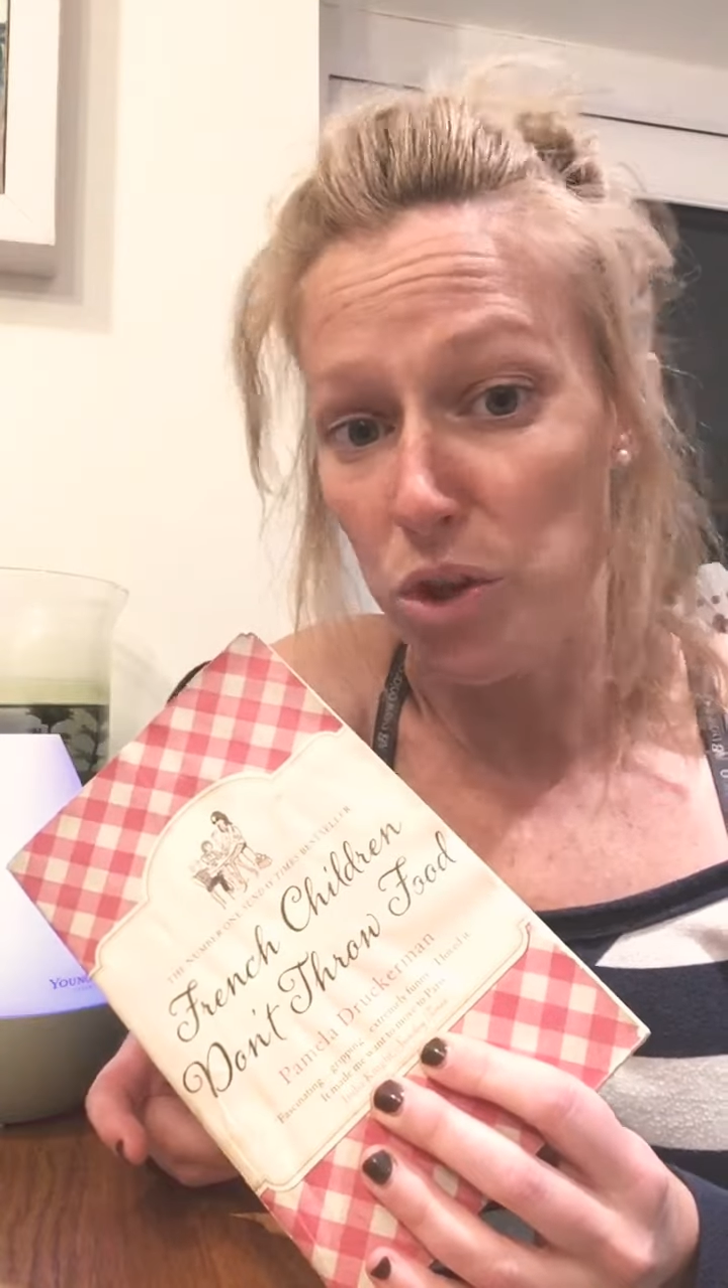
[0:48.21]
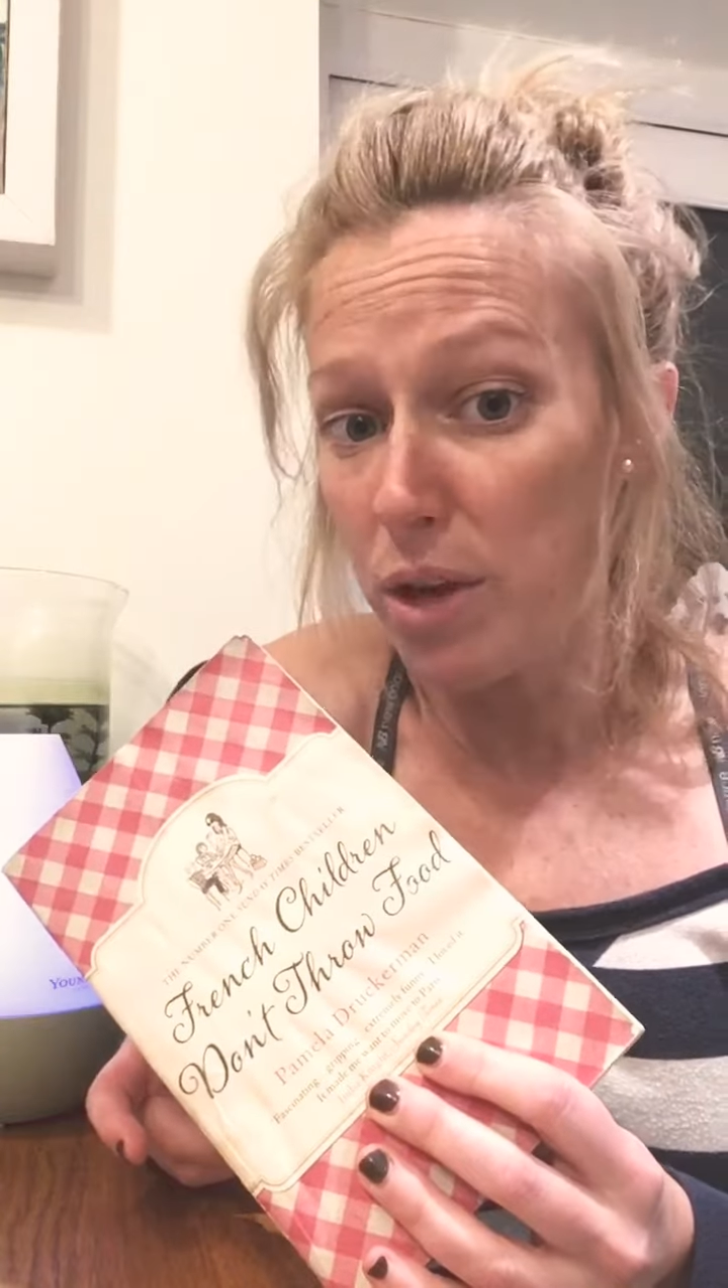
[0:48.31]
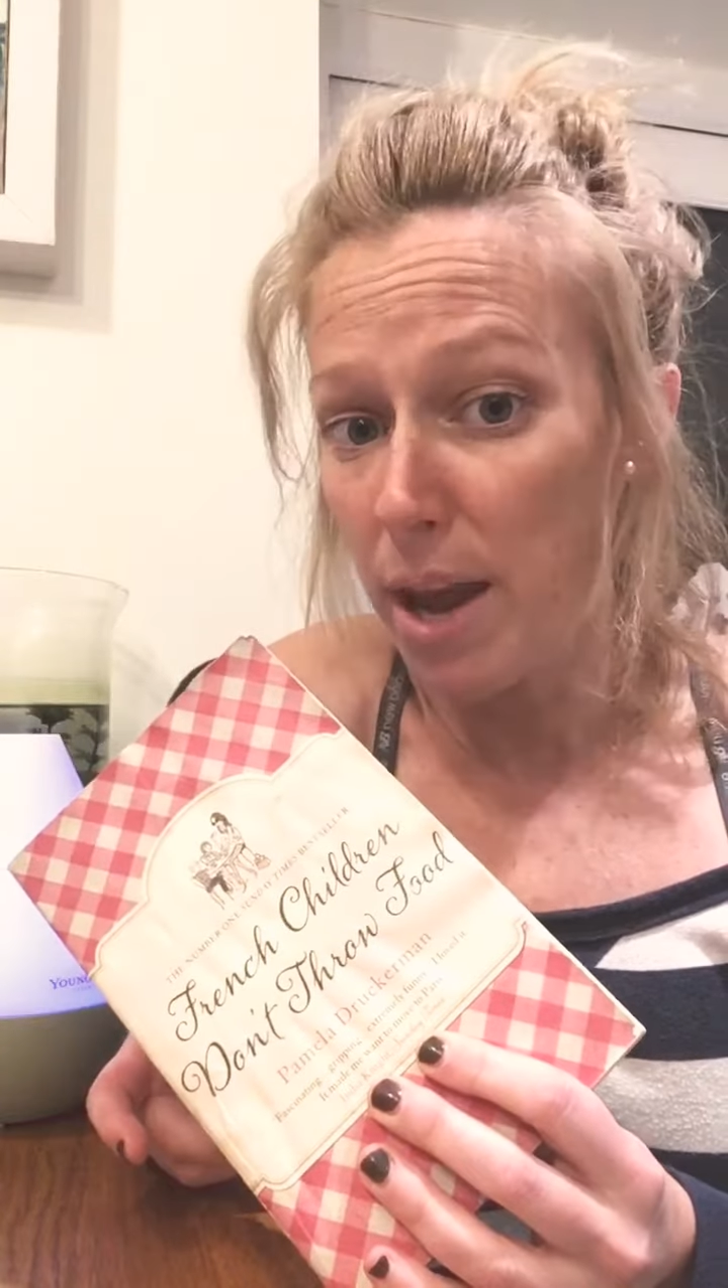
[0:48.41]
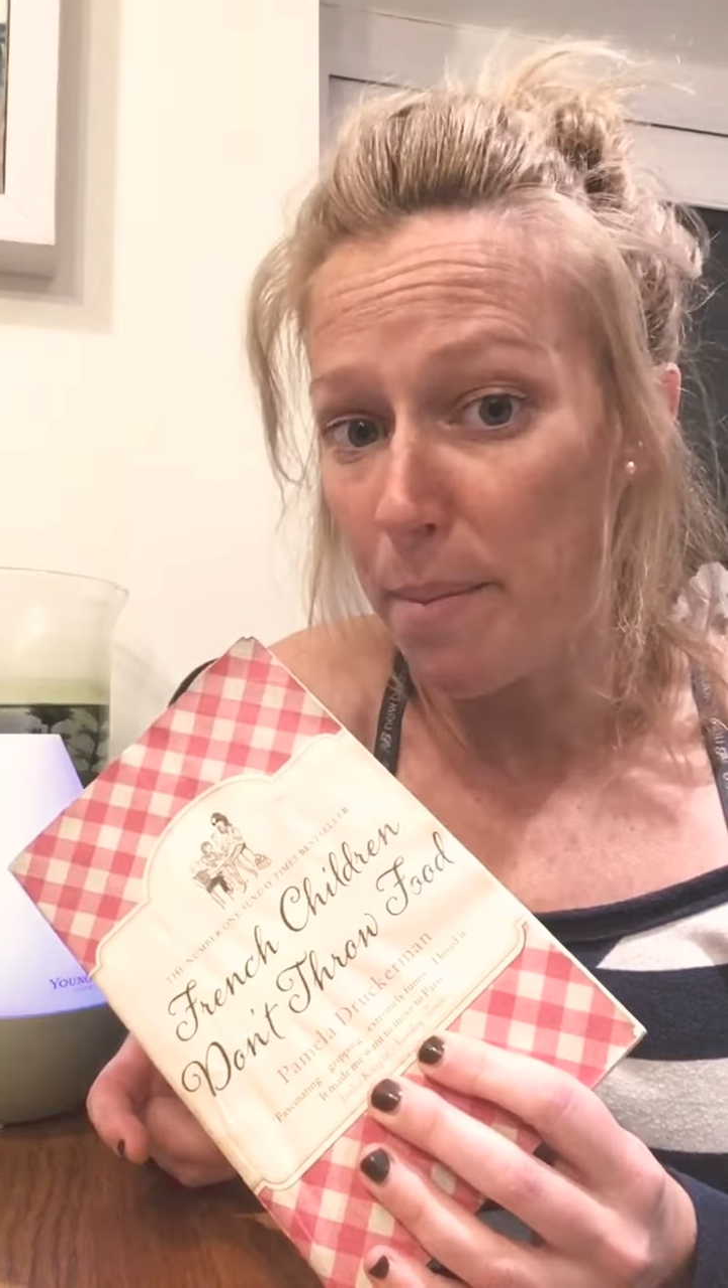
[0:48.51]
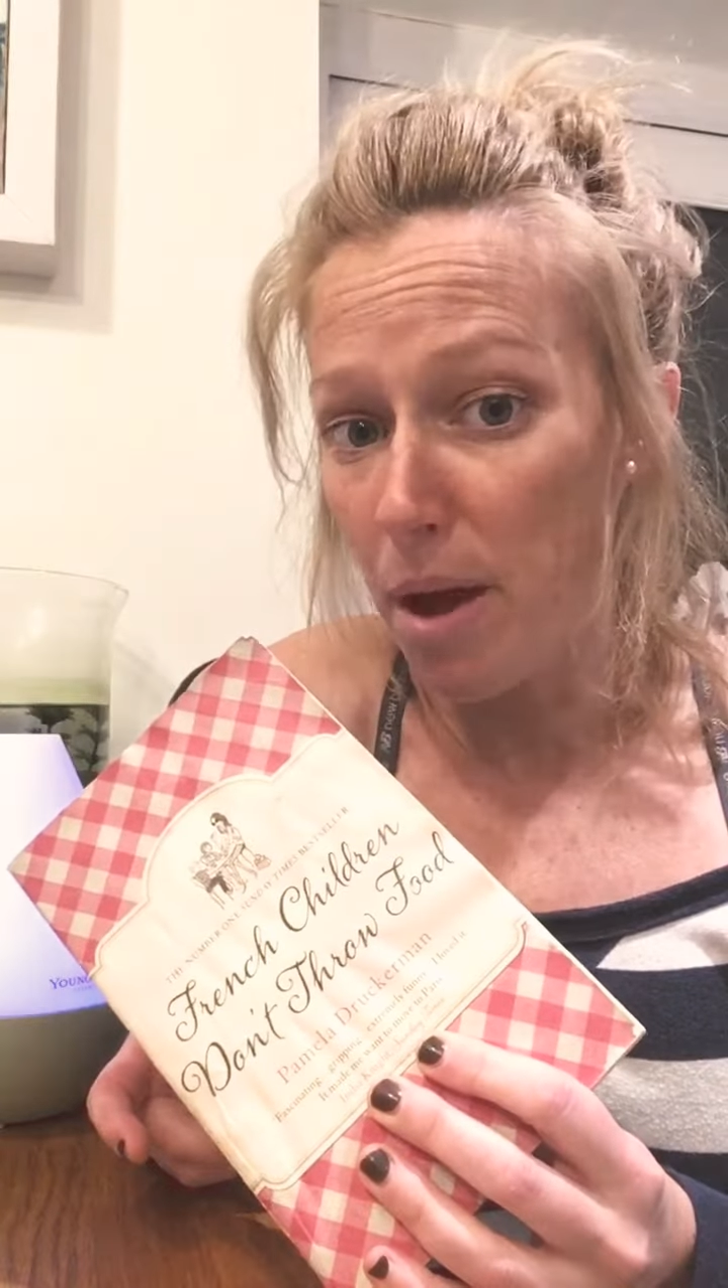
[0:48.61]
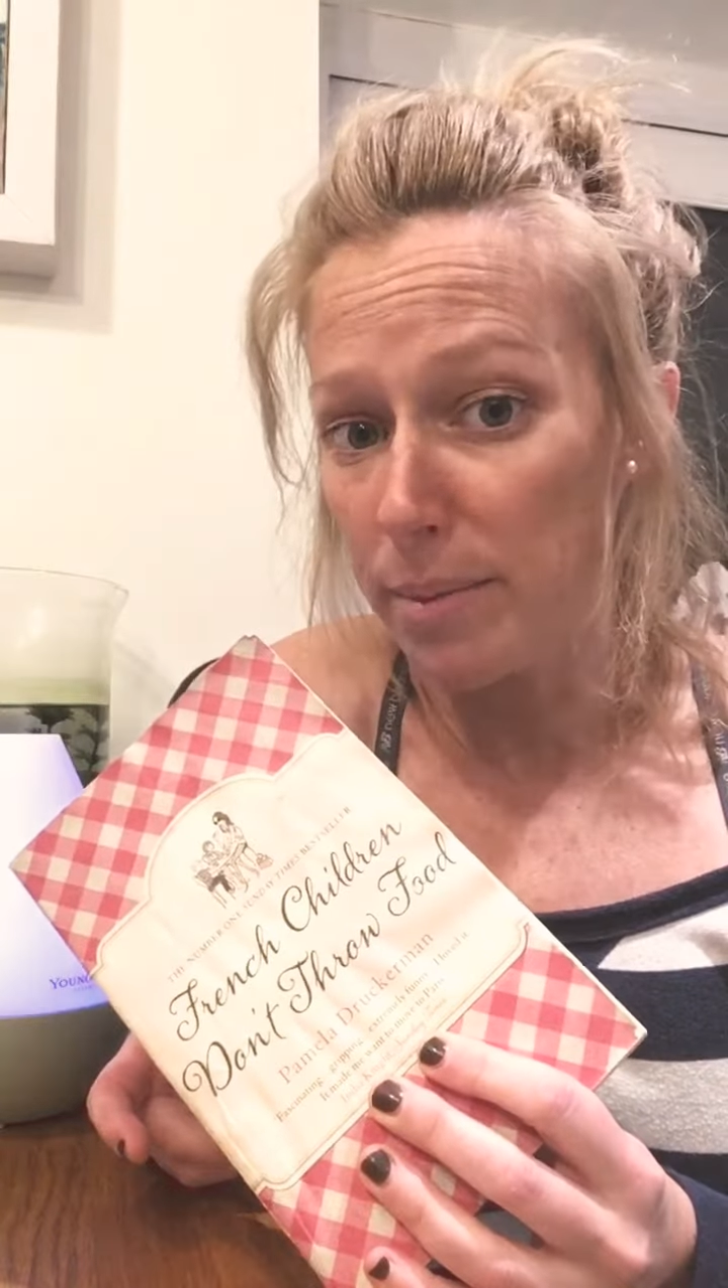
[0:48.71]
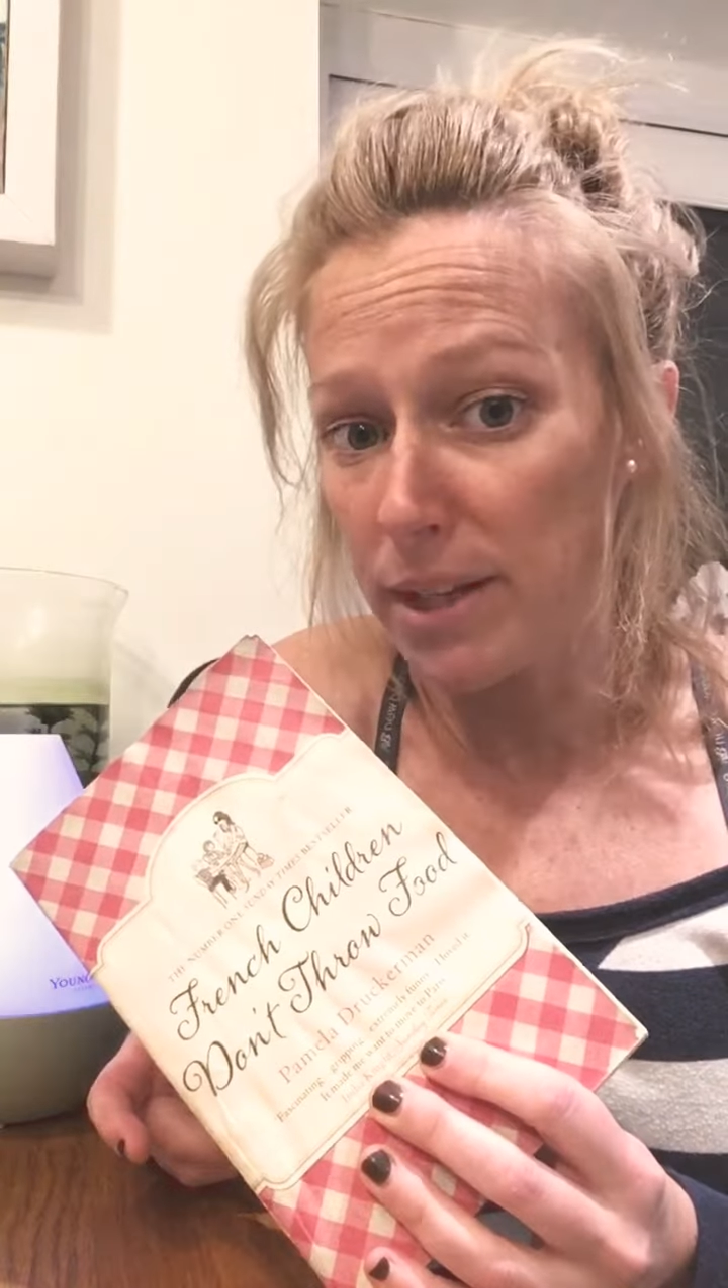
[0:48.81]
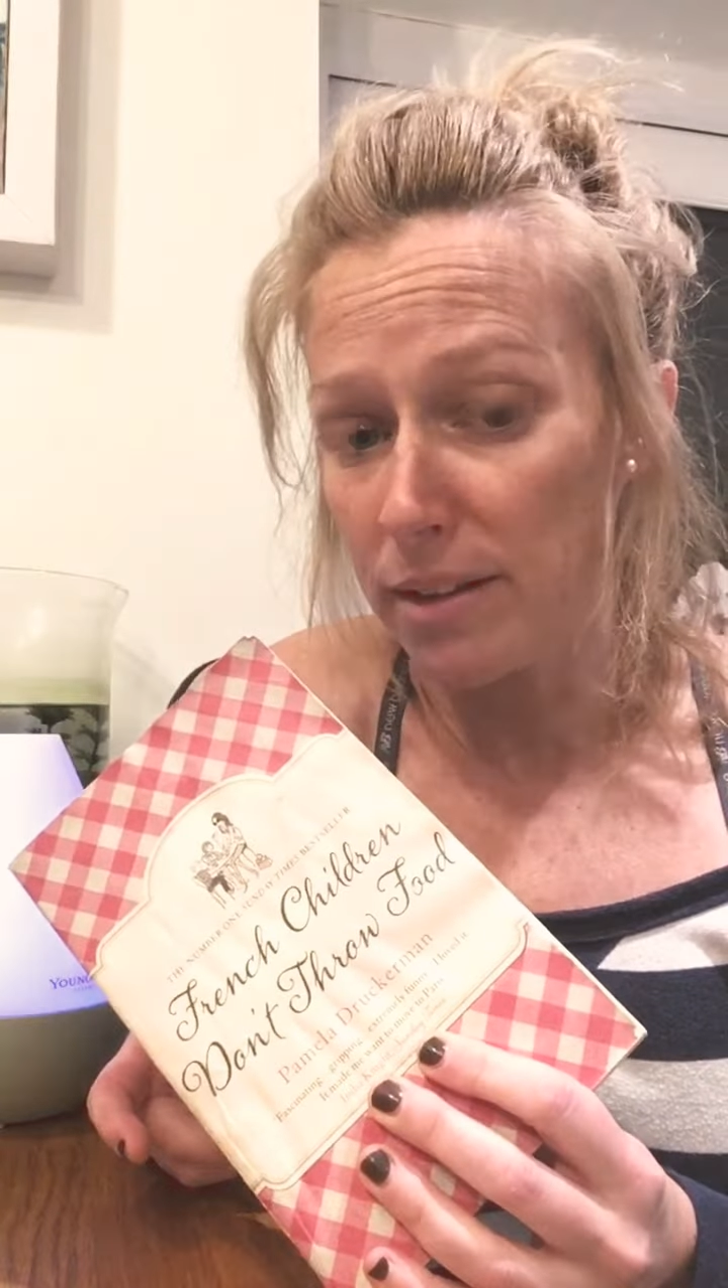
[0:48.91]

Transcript: UK moms